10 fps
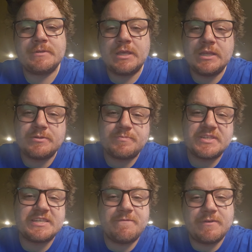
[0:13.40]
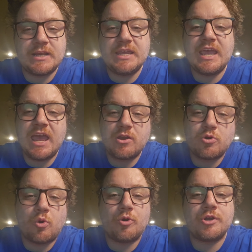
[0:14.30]
and specifically
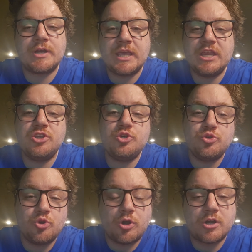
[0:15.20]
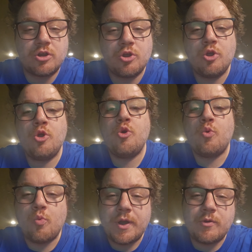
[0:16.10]
headquartered in New York,
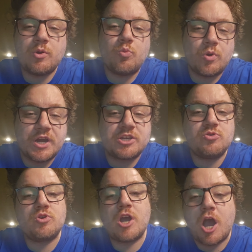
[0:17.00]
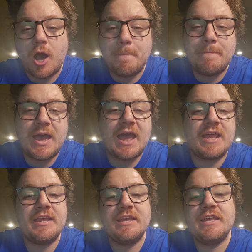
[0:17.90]
where we work to
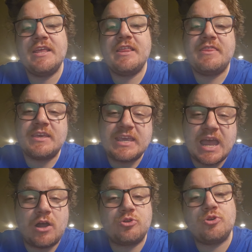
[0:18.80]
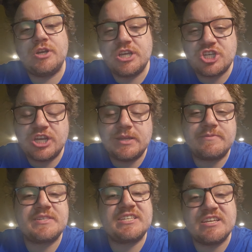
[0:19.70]
combat the counter
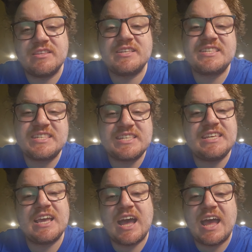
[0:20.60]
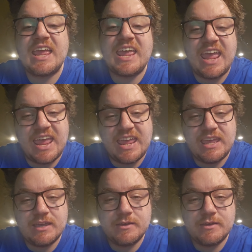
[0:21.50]
initiatives to the CIA